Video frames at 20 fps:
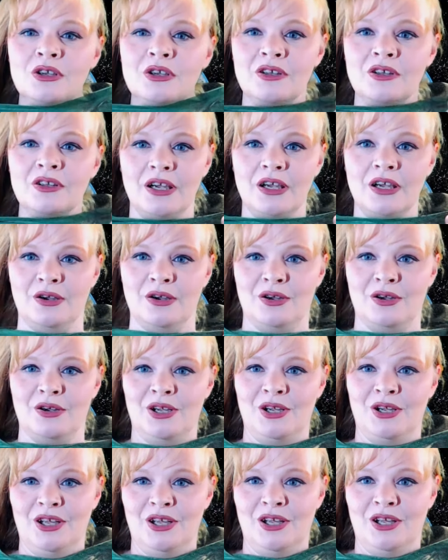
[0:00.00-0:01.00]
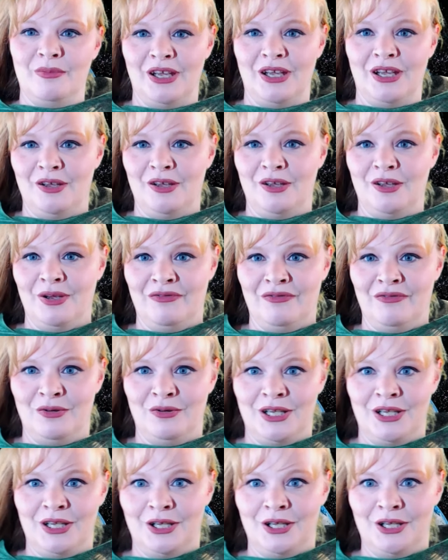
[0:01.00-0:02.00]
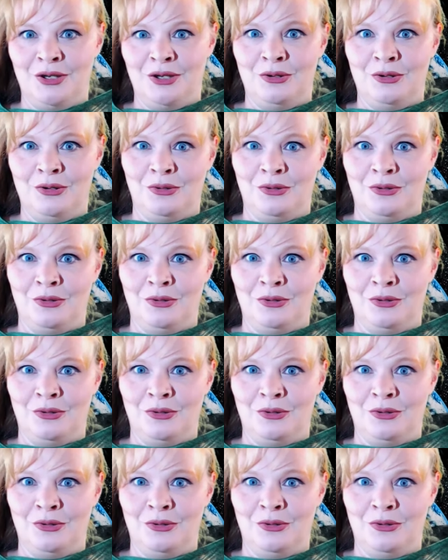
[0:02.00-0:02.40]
There. Am I floating head?